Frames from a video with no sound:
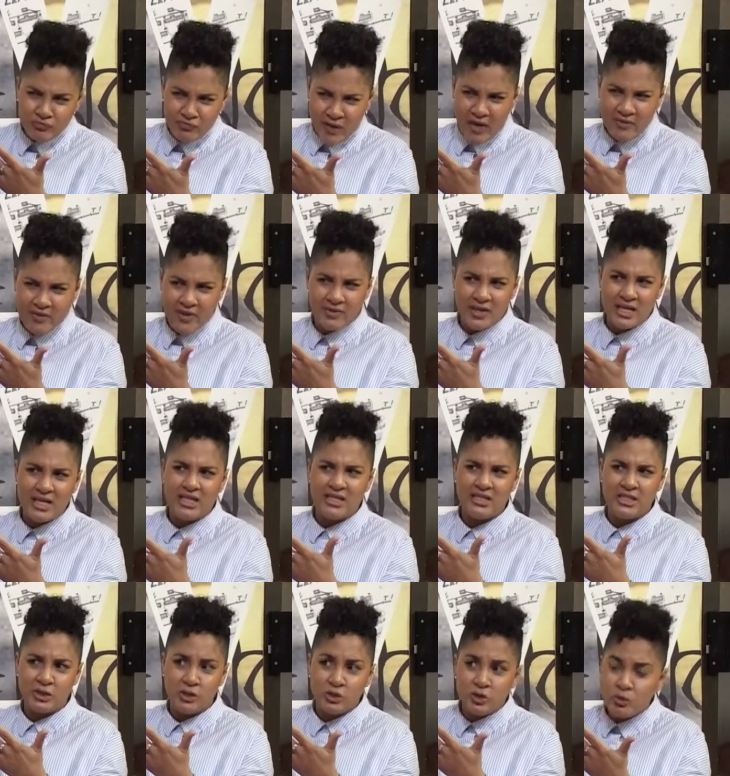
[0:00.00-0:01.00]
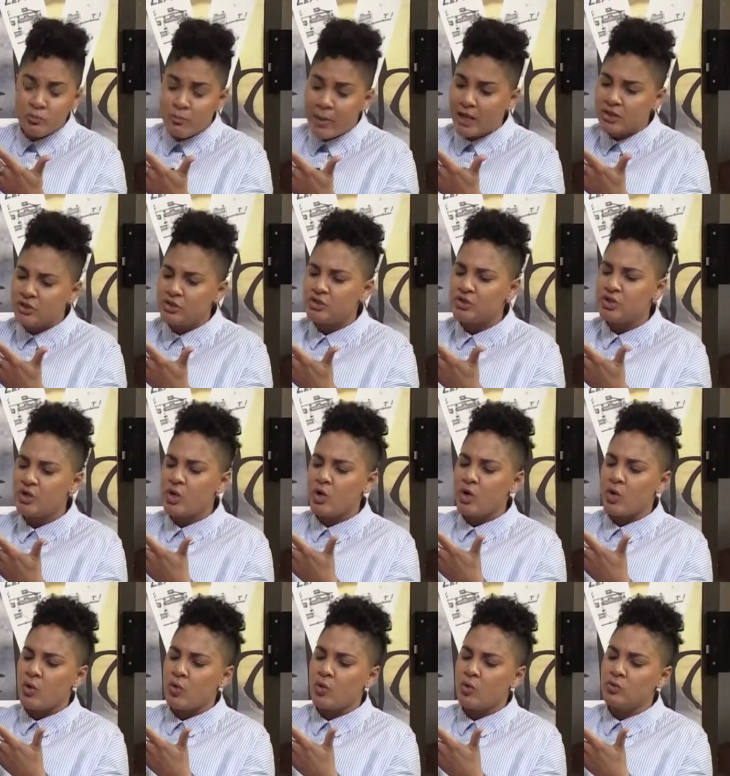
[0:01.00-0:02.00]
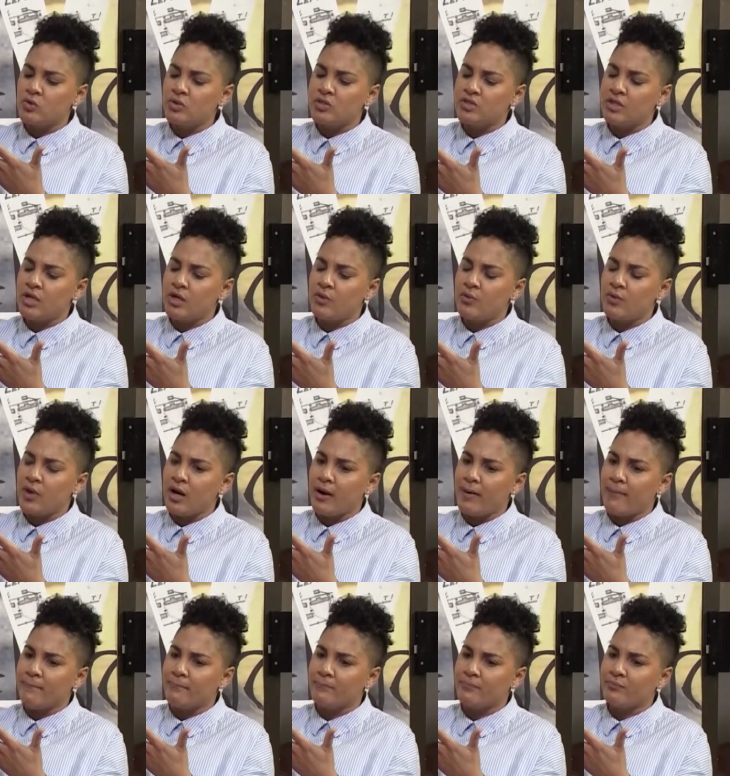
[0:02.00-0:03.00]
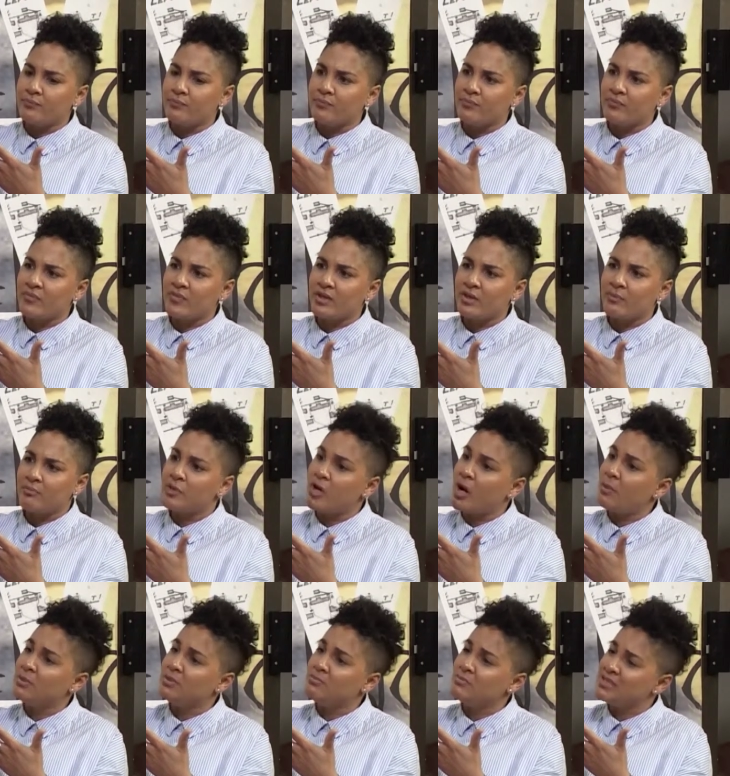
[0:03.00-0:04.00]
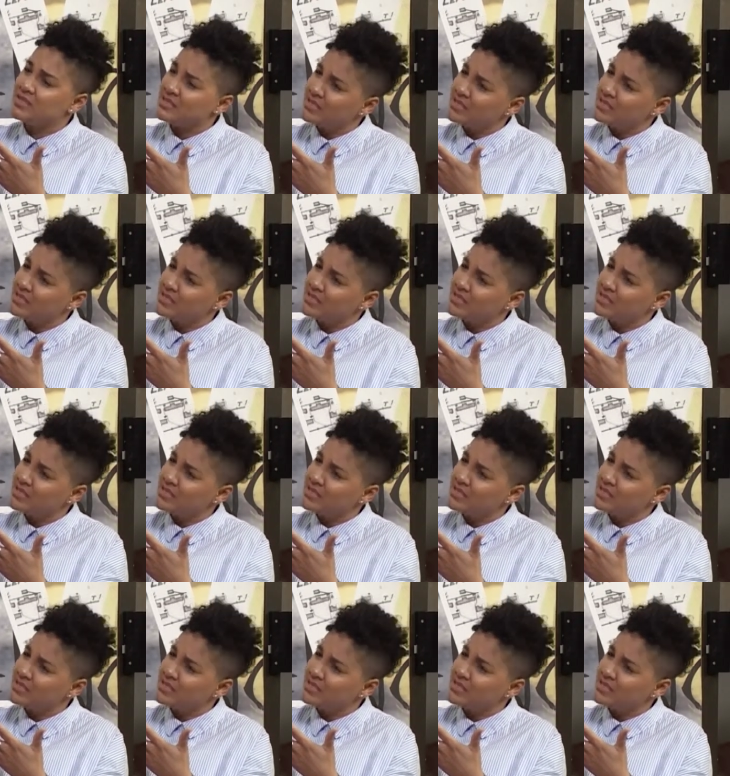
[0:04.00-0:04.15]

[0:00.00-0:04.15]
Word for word: find that they're eating too much. Also, um, problems